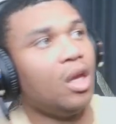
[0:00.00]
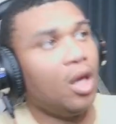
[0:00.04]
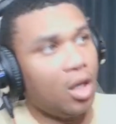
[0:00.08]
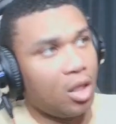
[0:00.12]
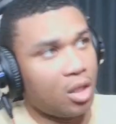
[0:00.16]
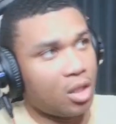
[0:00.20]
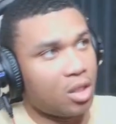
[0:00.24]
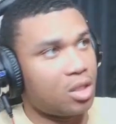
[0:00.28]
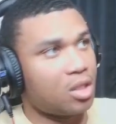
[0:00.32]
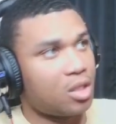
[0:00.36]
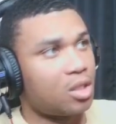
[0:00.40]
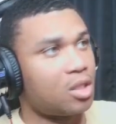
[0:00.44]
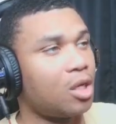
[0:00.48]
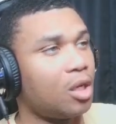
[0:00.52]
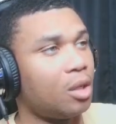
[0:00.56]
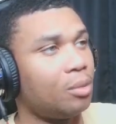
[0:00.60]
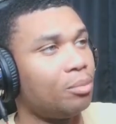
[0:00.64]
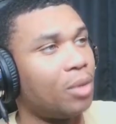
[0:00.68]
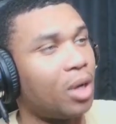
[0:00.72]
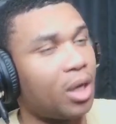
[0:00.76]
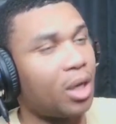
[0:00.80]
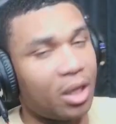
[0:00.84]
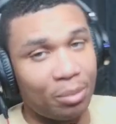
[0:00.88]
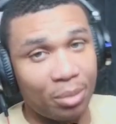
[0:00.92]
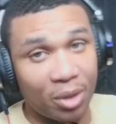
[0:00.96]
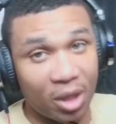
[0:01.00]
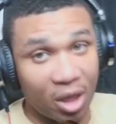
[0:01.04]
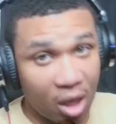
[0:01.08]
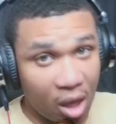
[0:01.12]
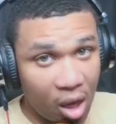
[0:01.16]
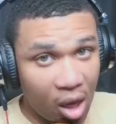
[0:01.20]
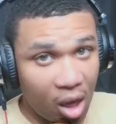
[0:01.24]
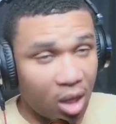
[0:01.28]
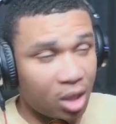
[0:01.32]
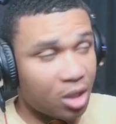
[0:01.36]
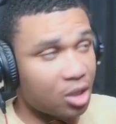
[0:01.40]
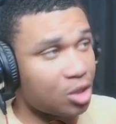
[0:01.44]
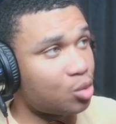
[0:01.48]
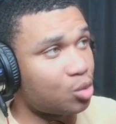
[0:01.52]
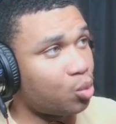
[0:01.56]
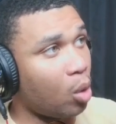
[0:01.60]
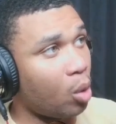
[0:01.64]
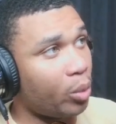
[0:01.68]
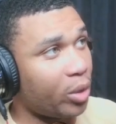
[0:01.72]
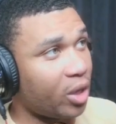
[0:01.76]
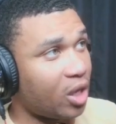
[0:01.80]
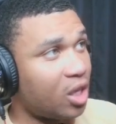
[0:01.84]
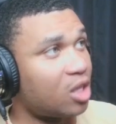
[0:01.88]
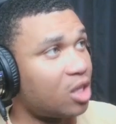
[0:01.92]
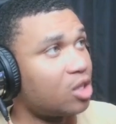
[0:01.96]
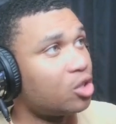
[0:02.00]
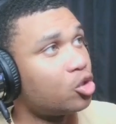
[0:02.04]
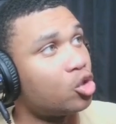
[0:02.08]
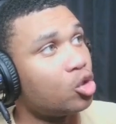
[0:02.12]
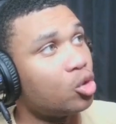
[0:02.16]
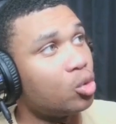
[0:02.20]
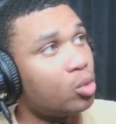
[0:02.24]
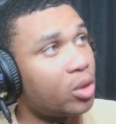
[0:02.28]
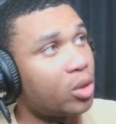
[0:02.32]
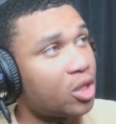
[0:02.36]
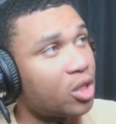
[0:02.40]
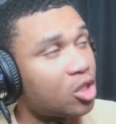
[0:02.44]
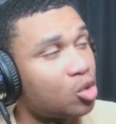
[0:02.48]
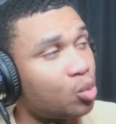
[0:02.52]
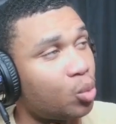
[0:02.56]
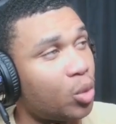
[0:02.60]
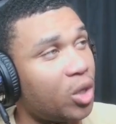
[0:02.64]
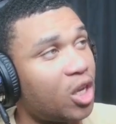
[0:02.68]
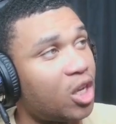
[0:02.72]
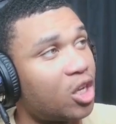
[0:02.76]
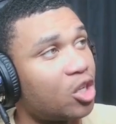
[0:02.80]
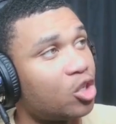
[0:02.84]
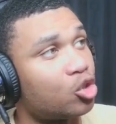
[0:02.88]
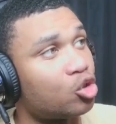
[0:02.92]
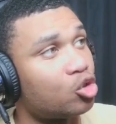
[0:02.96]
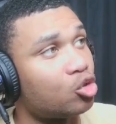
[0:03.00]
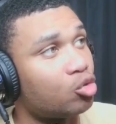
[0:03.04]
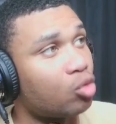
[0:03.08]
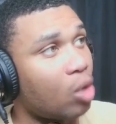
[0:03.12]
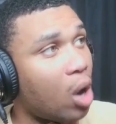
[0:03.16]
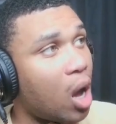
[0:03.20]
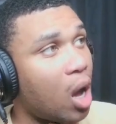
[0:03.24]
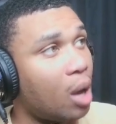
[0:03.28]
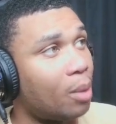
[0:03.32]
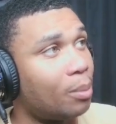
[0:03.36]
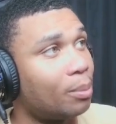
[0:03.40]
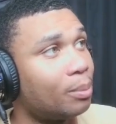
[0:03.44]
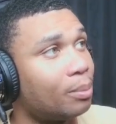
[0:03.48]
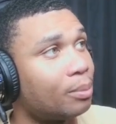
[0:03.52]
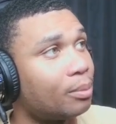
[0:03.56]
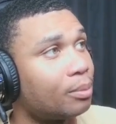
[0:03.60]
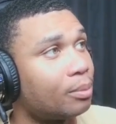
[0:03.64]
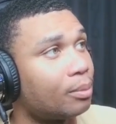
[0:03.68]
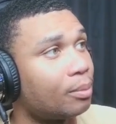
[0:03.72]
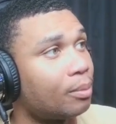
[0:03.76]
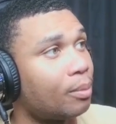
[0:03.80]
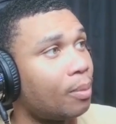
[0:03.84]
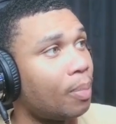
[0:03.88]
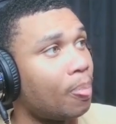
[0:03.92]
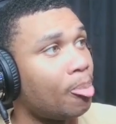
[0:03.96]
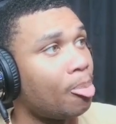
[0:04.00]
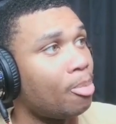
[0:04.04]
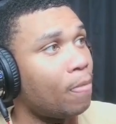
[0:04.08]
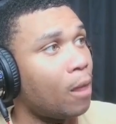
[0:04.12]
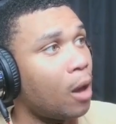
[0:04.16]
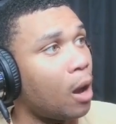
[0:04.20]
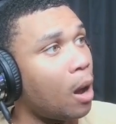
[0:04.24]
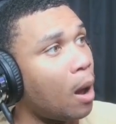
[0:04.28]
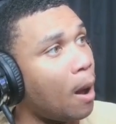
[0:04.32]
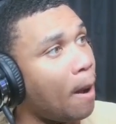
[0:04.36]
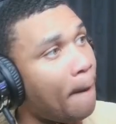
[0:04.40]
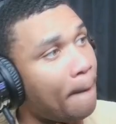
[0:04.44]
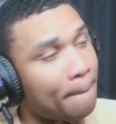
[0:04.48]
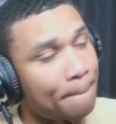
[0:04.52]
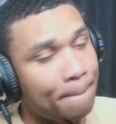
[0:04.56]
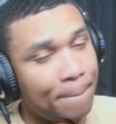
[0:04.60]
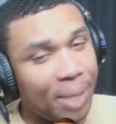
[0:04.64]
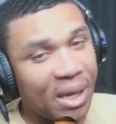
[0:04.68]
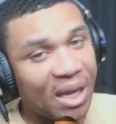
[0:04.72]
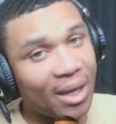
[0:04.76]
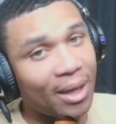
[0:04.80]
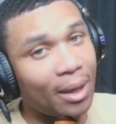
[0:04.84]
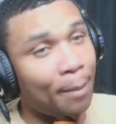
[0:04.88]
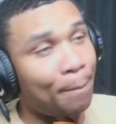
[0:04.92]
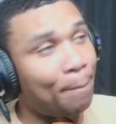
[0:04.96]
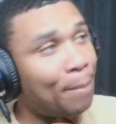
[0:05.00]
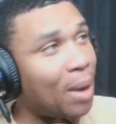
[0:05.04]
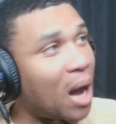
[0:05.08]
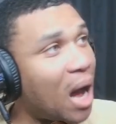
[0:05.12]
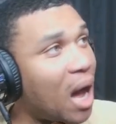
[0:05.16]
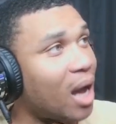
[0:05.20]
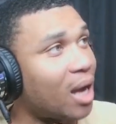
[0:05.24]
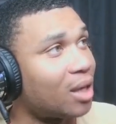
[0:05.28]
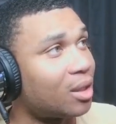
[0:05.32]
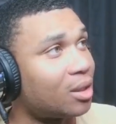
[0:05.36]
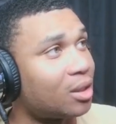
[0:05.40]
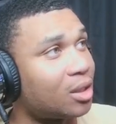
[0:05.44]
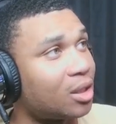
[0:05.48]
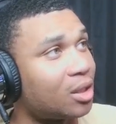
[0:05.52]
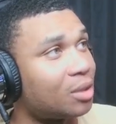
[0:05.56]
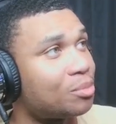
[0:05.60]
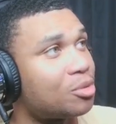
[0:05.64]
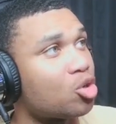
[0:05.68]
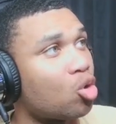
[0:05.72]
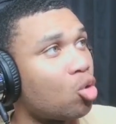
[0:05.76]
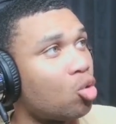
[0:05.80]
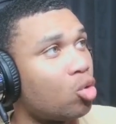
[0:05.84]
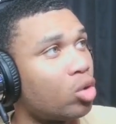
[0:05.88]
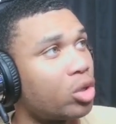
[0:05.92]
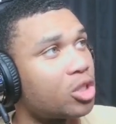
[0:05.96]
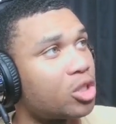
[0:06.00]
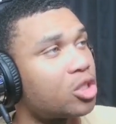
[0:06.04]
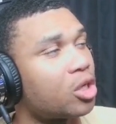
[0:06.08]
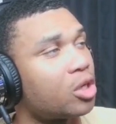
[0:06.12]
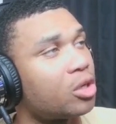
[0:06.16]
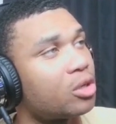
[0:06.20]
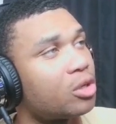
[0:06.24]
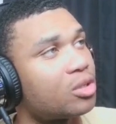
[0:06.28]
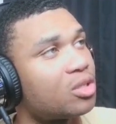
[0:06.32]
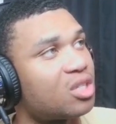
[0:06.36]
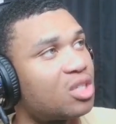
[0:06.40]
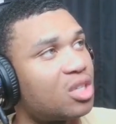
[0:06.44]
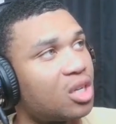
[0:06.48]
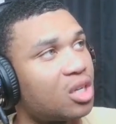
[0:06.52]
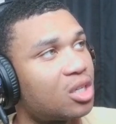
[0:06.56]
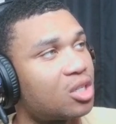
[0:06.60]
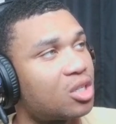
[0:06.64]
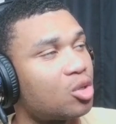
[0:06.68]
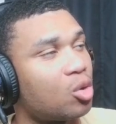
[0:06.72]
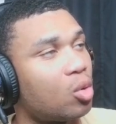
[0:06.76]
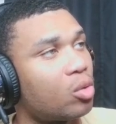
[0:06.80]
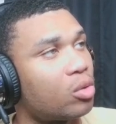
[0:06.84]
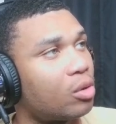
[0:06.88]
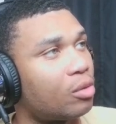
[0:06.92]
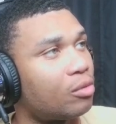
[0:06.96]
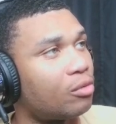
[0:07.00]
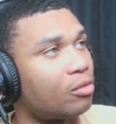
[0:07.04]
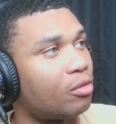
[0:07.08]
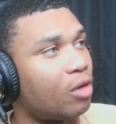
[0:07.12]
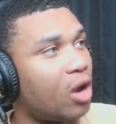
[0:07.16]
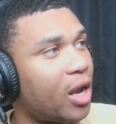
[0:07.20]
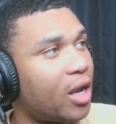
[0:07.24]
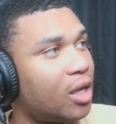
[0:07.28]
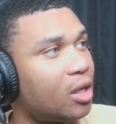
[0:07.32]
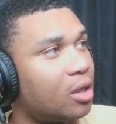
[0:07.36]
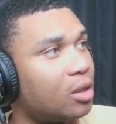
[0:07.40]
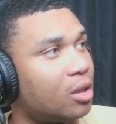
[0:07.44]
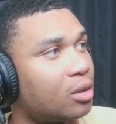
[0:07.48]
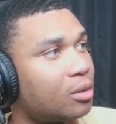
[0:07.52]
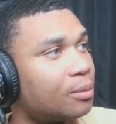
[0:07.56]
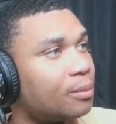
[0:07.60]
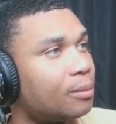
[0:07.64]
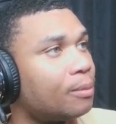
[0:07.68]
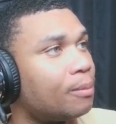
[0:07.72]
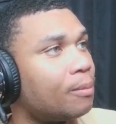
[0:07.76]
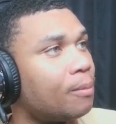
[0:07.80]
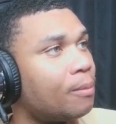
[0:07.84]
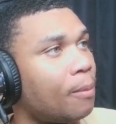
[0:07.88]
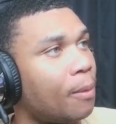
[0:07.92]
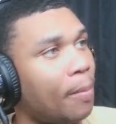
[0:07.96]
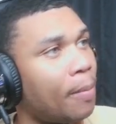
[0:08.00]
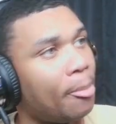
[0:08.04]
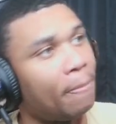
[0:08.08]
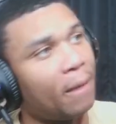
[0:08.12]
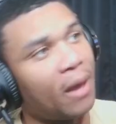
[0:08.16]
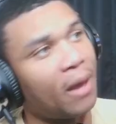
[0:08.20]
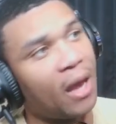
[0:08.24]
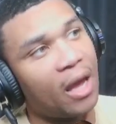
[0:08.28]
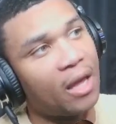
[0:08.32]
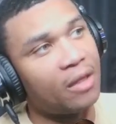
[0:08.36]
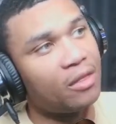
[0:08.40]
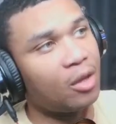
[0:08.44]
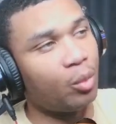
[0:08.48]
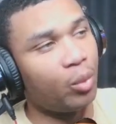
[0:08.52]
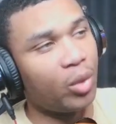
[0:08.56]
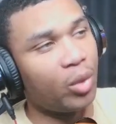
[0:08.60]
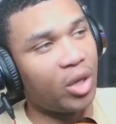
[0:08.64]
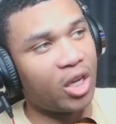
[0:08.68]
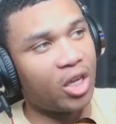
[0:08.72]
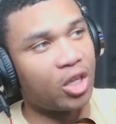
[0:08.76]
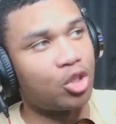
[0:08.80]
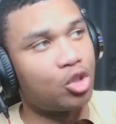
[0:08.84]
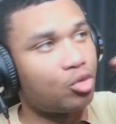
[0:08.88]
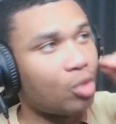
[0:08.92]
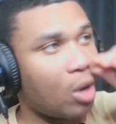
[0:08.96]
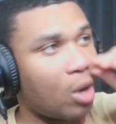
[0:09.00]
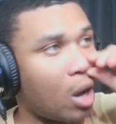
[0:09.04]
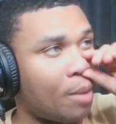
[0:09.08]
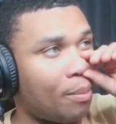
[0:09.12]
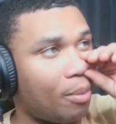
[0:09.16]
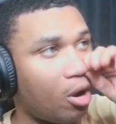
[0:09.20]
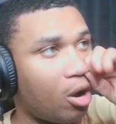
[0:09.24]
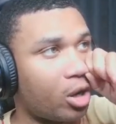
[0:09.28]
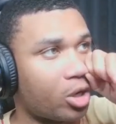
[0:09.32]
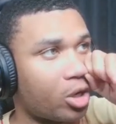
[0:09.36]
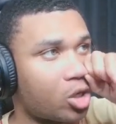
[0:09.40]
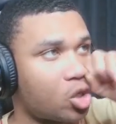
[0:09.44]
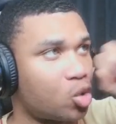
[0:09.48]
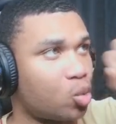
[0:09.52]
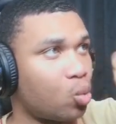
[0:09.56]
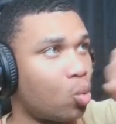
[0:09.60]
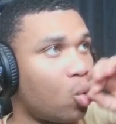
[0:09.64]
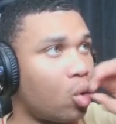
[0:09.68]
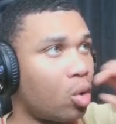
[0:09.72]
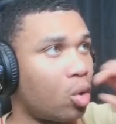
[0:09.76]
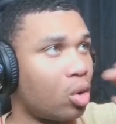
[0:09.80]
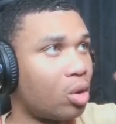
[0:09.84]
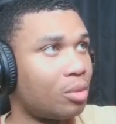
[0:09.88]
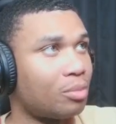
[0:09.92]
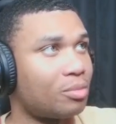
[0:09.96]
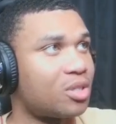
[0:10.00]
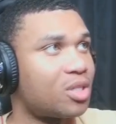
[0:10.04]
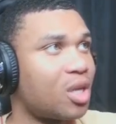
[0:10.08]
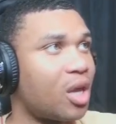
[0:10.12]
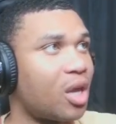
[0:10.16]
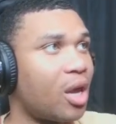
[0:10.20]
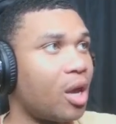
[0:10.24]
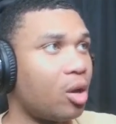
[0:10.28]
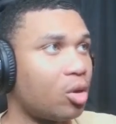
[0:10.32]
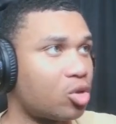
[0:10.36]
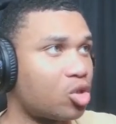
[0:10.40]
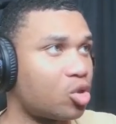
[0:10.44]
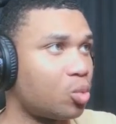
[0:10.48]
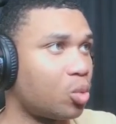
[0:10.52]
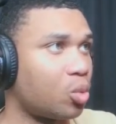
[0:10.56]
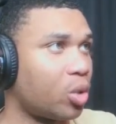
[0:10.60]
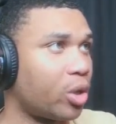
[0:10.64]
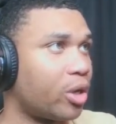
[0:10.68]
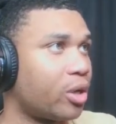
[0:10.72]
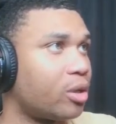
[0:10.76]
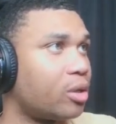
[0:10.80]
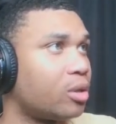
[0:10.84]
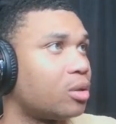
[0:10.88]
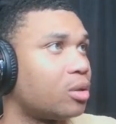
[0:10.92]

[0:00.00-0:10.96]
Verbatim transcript: This is good money because what we can do is we can drop a big Apocalypse on turn 6 on the right, and then we can drop our Swarms elsewhere.